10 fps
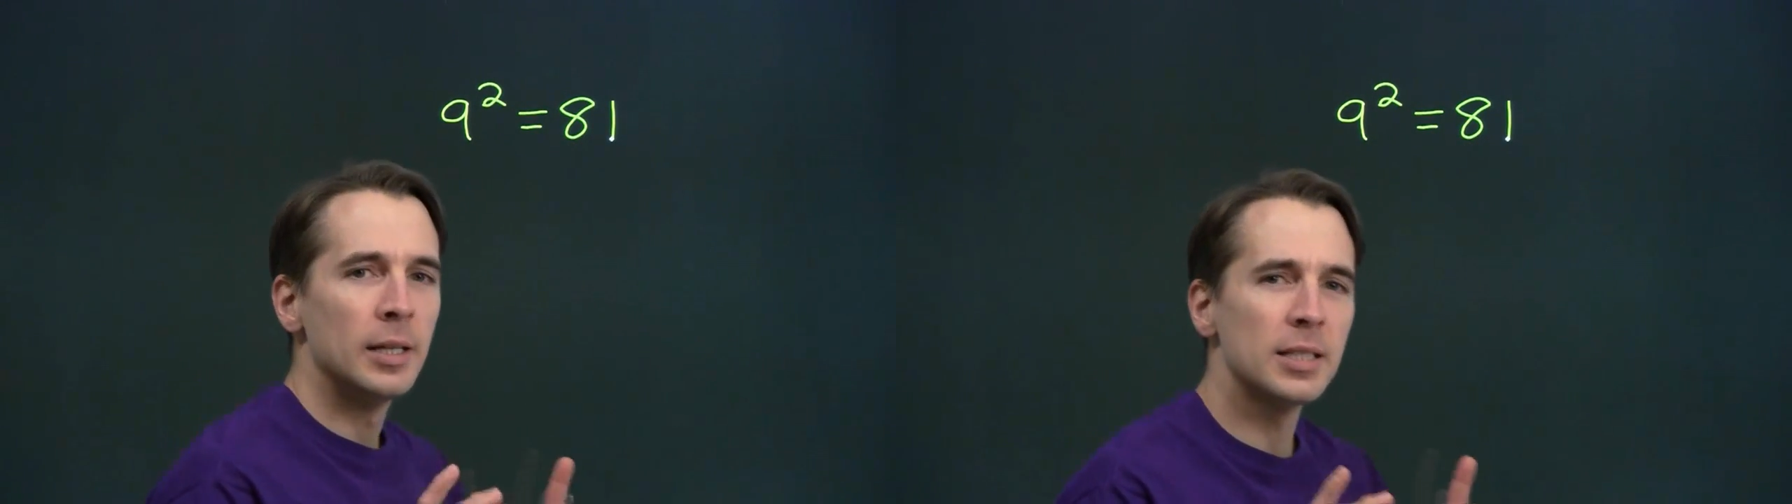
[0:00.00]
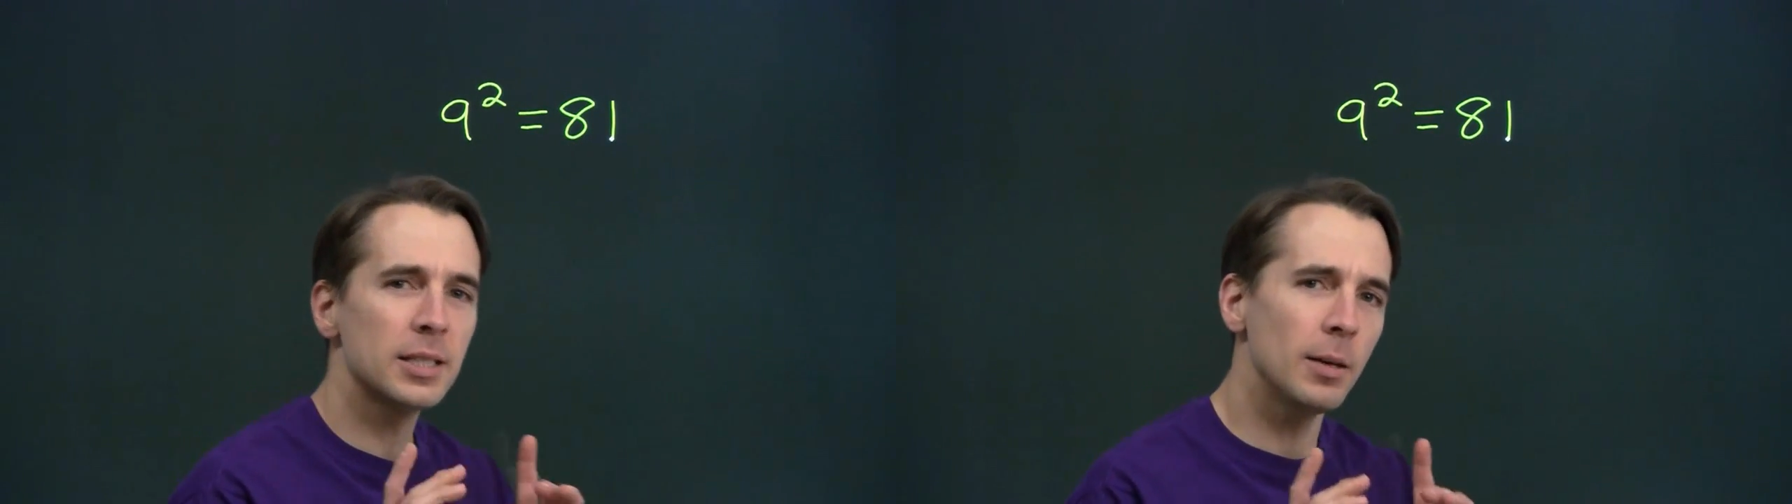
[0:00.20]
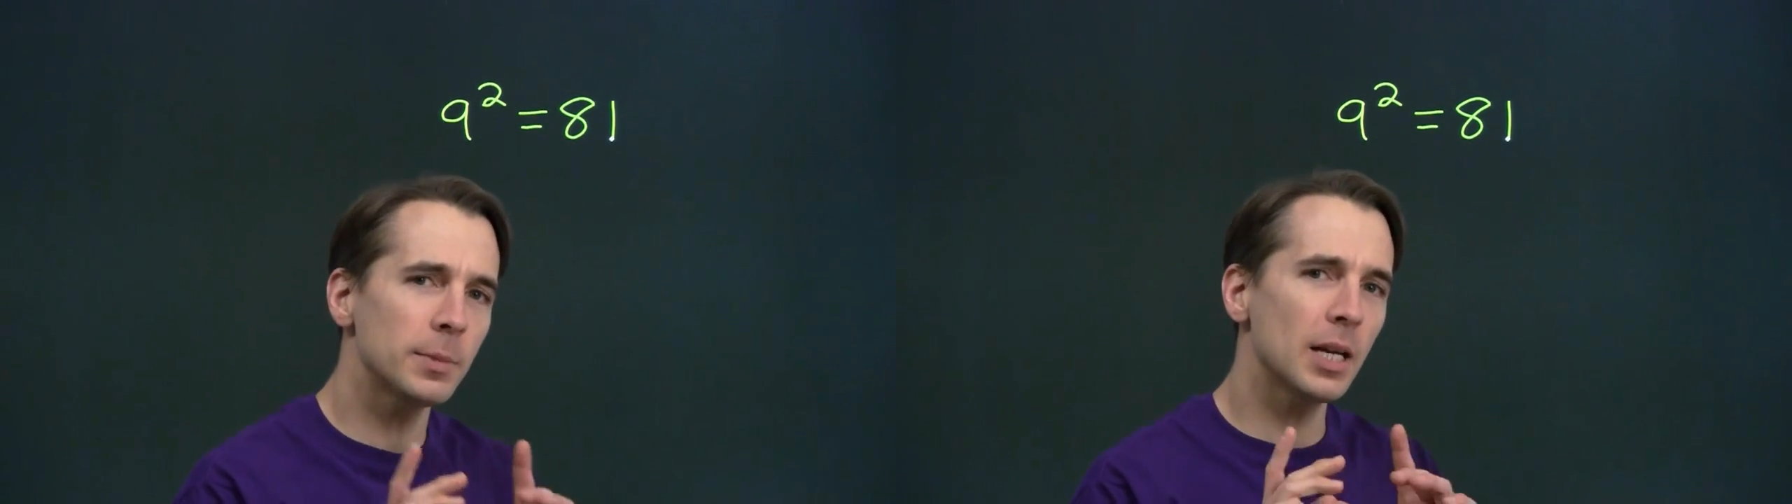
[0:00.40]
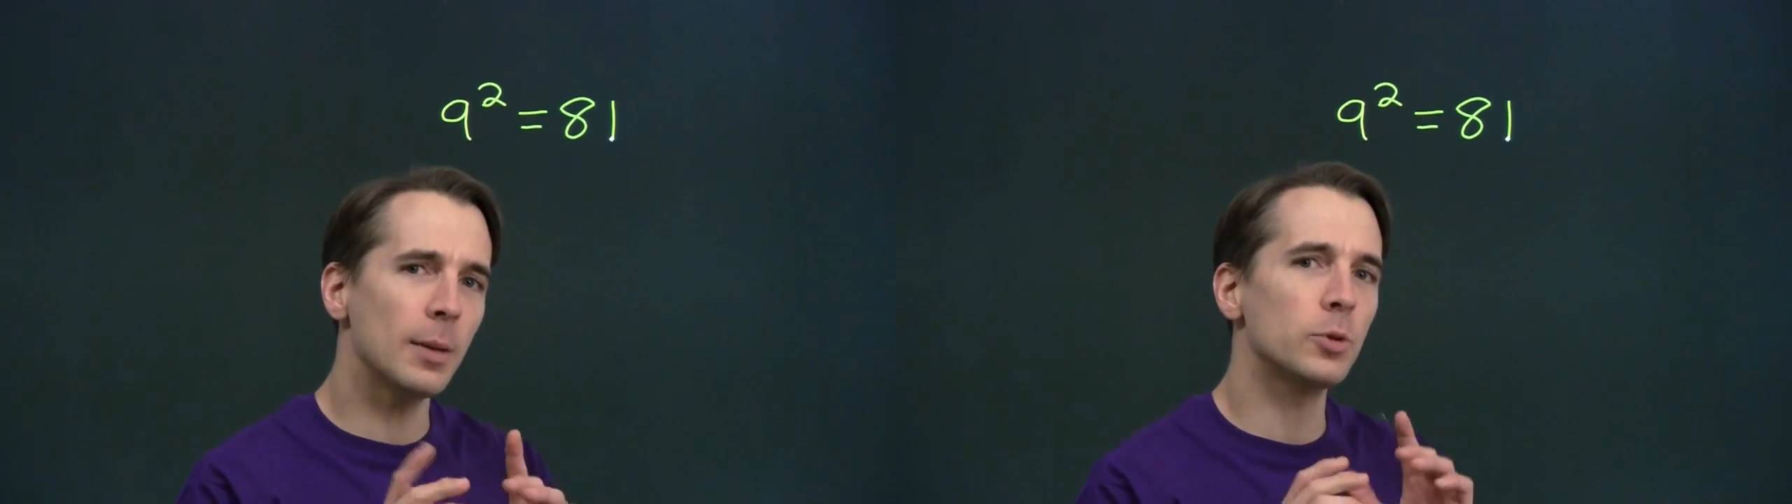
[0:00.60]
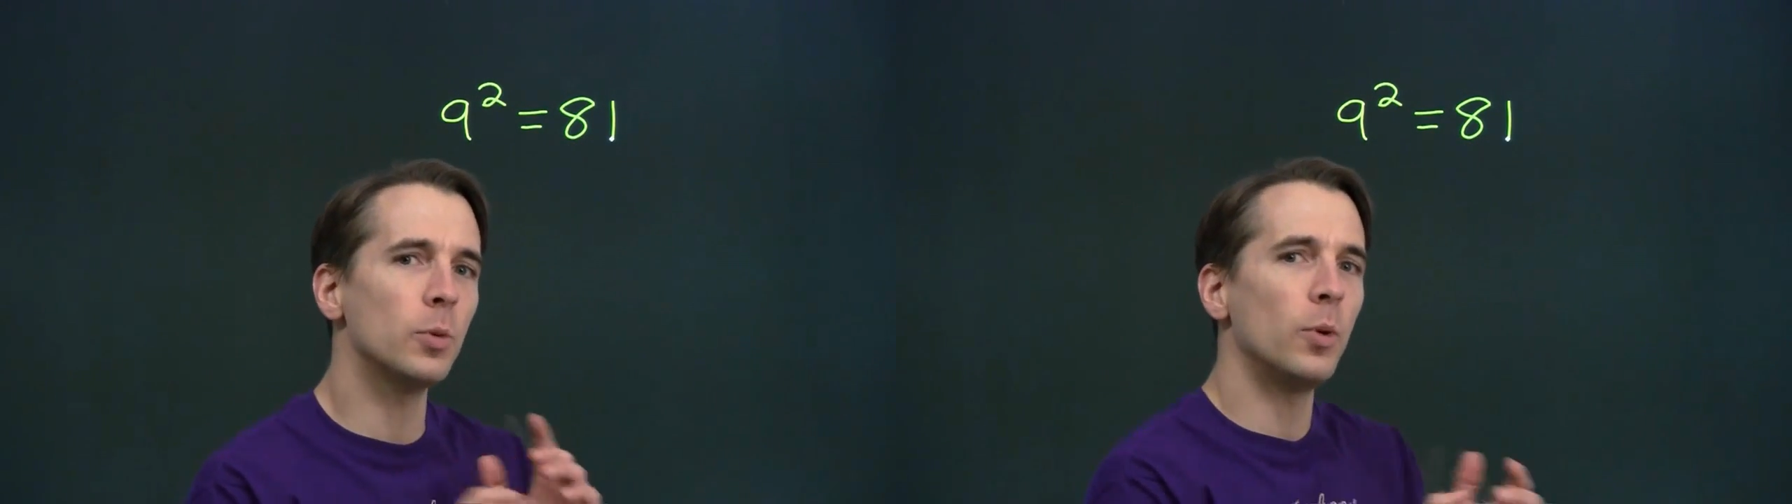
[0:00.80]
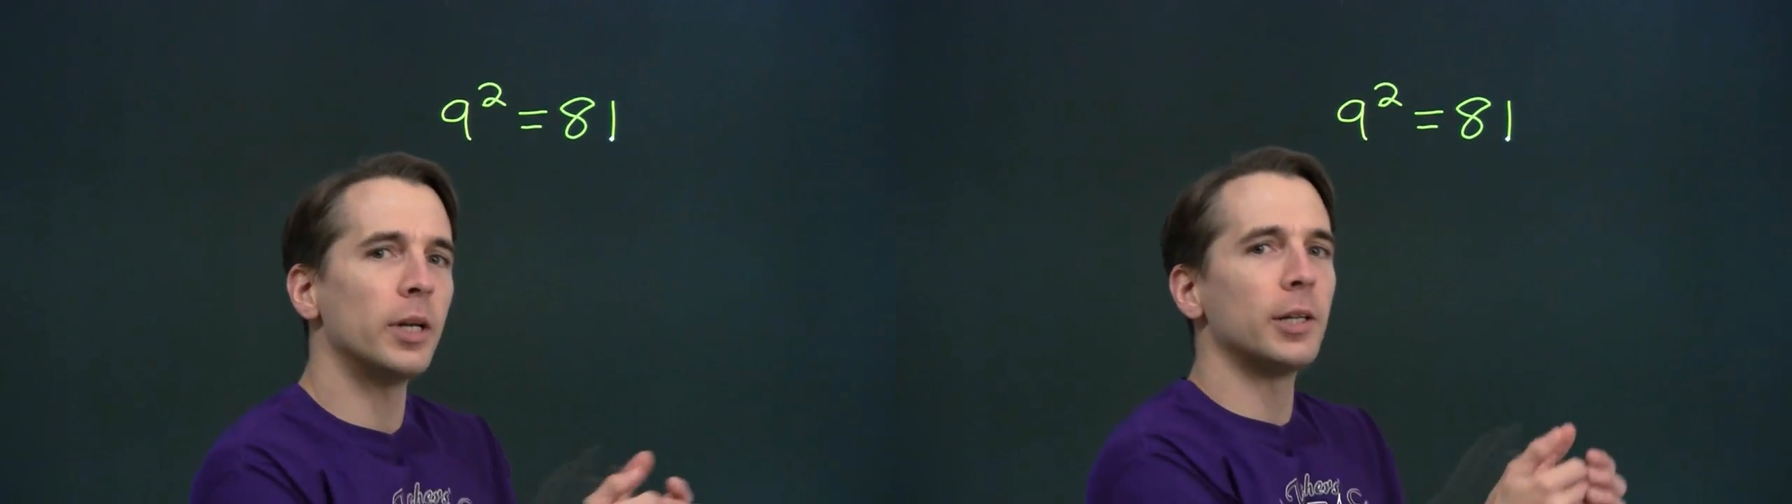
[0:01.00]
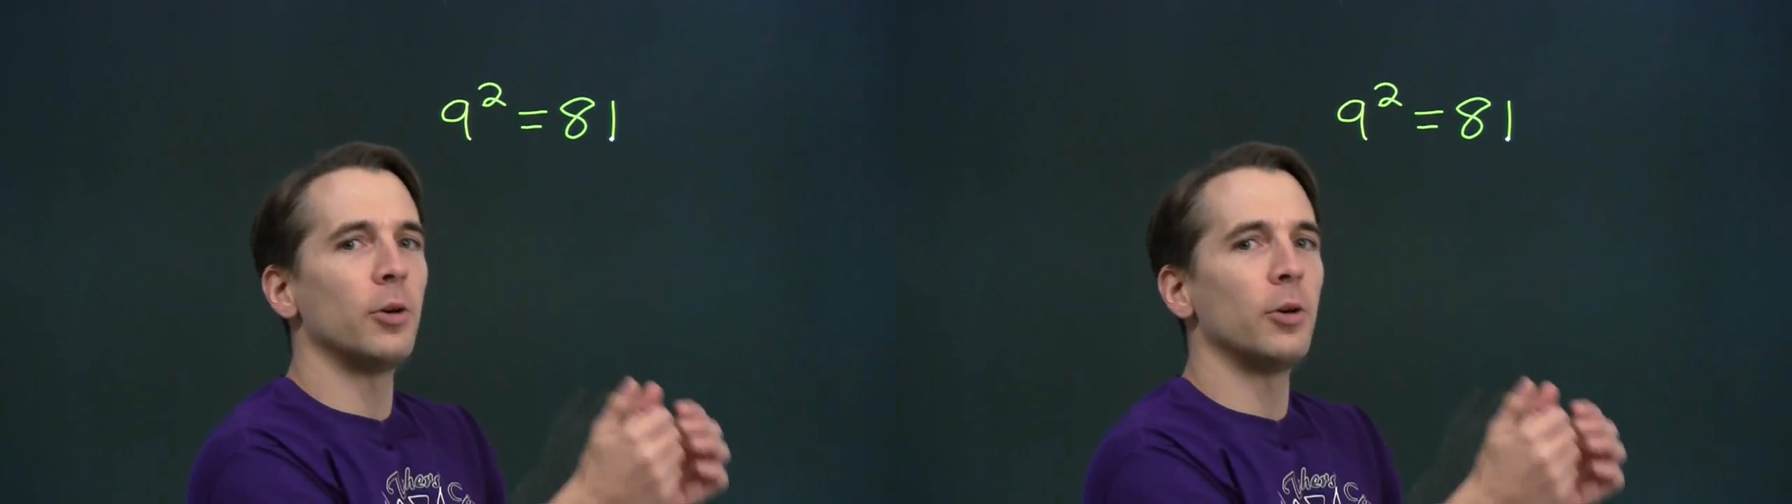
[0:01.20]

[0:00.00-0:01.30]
Sometimes we want to